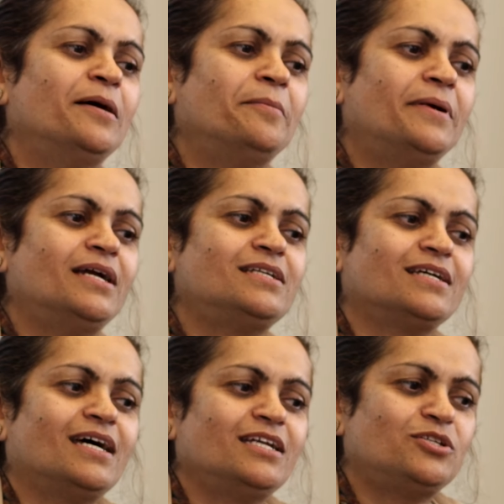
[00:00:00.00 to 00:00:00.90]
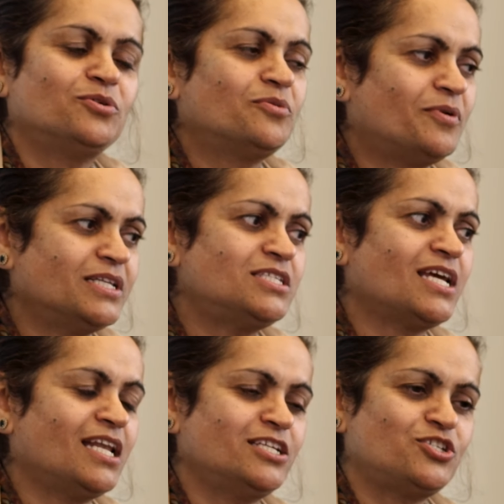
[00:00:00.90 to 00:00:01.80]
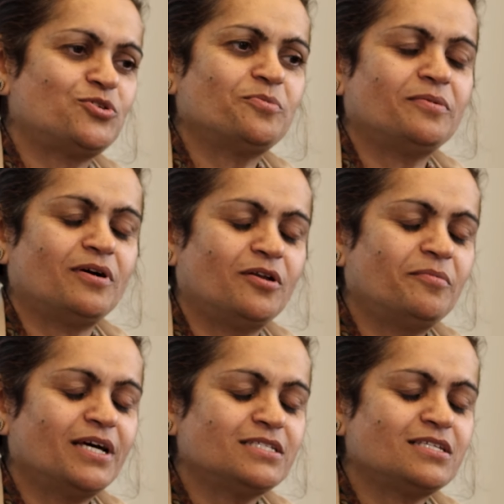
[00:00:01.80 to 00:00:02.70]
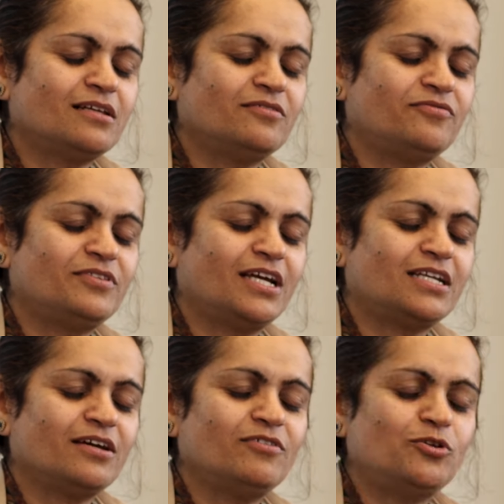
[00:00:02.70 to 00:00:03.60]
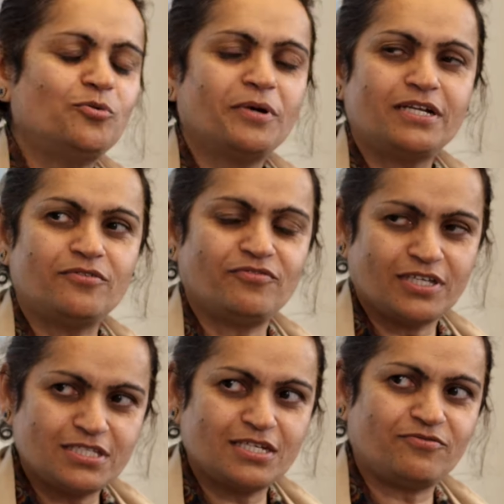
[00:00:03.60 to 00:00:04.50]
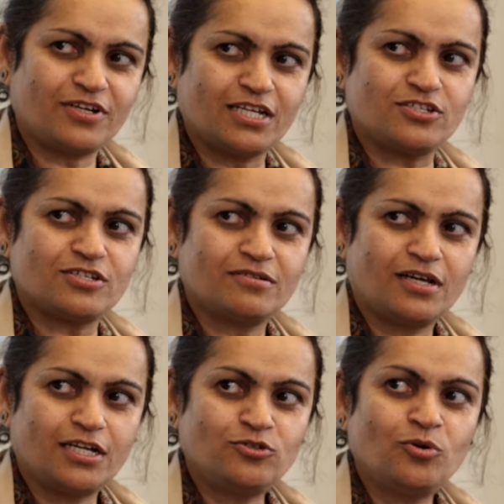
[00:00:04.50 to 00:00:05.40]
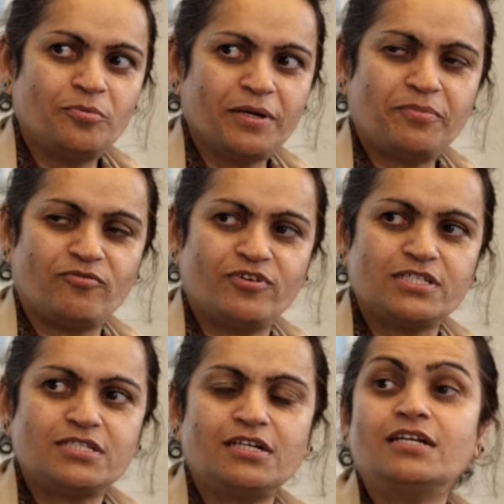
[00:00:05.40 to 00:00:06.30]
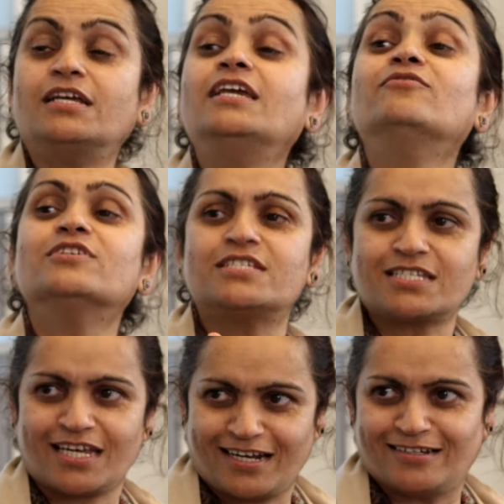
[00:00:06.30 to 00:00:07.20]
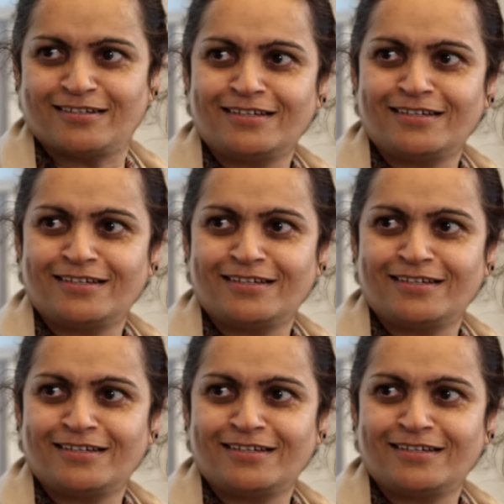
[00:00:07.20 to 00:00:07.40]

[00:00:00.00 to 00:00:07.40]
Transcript: But I took one challenge on myself, that I will do my defense in French. I told my professor, and he was scared.